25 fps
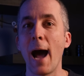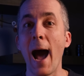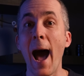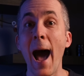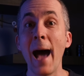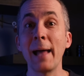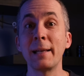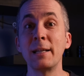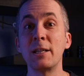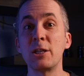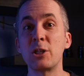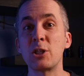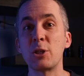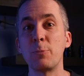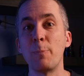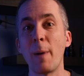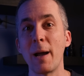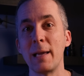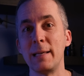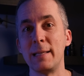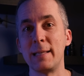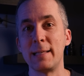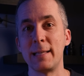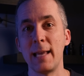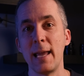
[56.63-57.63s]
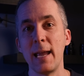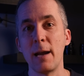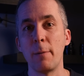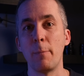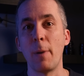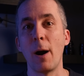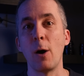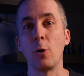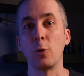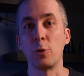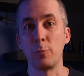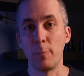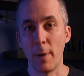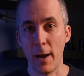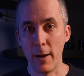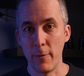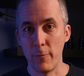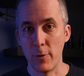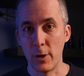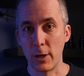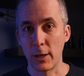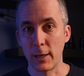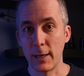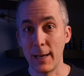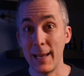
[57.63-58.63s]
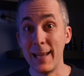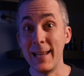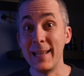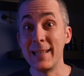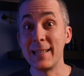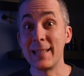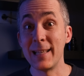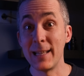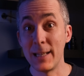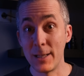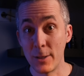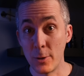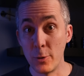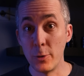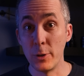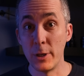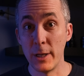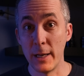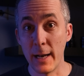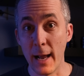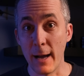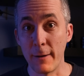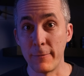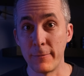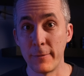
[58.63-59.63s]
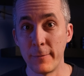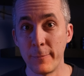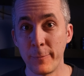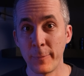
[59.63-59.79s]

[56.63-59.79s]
others might say about my work? Is it good enough?